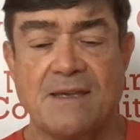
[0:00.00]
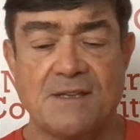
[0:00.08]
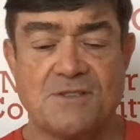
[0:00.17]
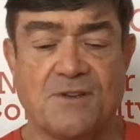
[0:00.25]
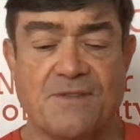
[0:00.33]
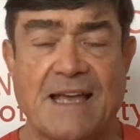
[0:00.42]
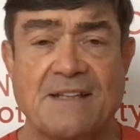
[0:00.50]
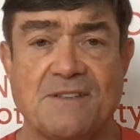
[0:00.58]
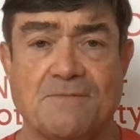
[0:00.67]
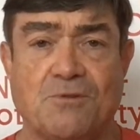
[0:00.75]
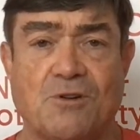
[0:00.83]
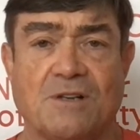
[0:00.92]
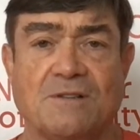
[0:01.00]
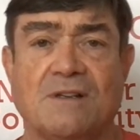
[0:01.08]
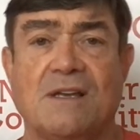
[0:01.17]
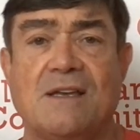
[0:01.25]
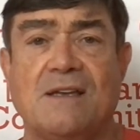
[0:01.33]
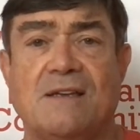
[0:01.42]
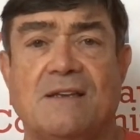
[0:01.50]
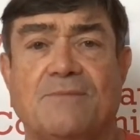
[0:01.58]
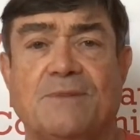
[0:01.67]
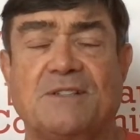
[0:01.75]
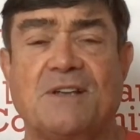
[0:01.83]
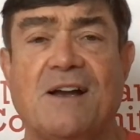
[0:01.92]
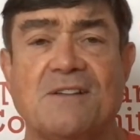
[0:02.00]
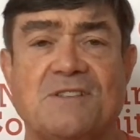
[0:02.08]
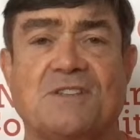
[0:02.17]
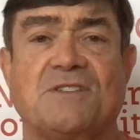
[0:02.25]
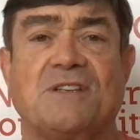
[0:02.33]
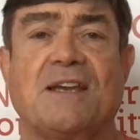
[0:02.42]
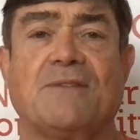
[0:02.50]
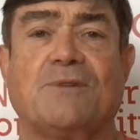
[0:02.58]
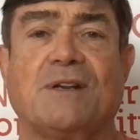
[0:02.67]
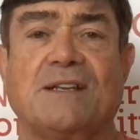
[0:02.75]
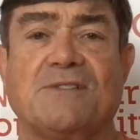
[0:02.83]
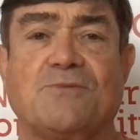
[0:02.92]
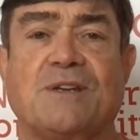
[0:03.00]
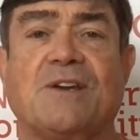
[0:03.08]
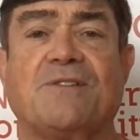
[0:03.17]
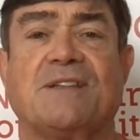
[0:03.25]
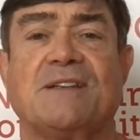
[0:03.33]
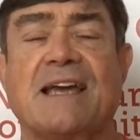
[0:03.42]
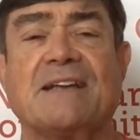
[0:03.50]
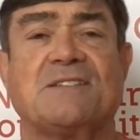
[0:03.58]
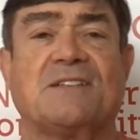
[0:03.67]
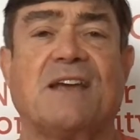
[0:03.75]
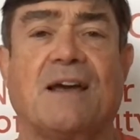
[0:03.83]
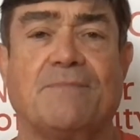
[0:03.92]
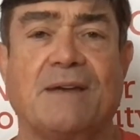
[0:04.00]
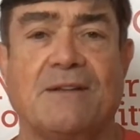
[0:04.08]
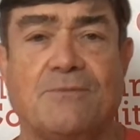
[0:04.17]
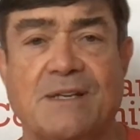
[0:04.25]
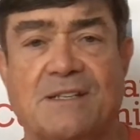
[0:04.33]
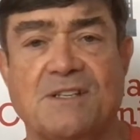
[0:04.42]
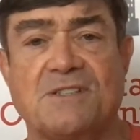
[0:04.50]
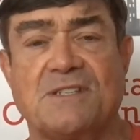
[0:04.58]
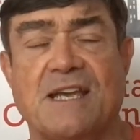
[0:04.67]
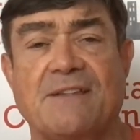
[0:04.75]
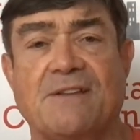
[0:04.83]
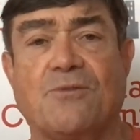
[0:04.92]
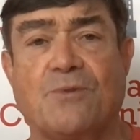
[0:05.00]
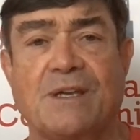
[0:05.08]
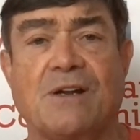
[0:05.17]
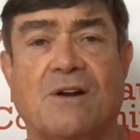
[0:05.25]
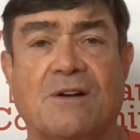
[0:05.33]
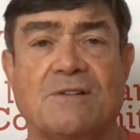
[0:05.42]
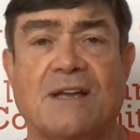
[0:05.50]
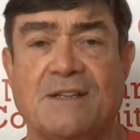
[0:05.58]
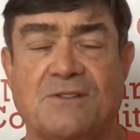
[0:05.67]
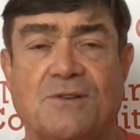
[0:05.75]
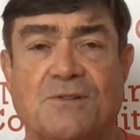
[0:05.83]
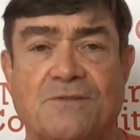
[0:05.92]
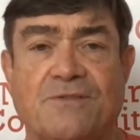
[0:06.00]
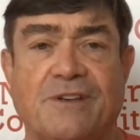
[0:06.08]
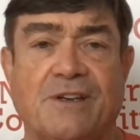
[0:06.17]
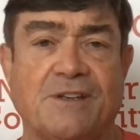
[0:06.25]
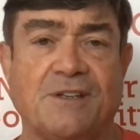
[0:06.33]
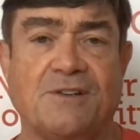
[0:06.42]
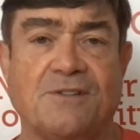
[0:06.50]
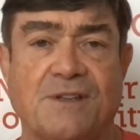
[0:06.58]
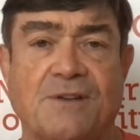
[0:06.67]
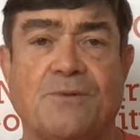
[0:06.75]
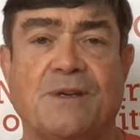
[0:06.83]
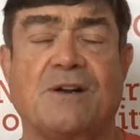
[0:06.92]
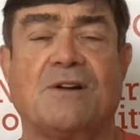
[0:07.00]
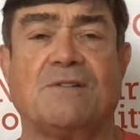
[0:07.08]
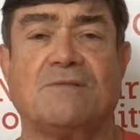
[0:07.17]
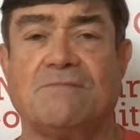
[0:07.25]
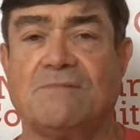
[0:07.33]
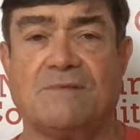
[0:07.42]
So that's important. But toxic shame, what is, we go the next step and we just say that we are a total failure, that we are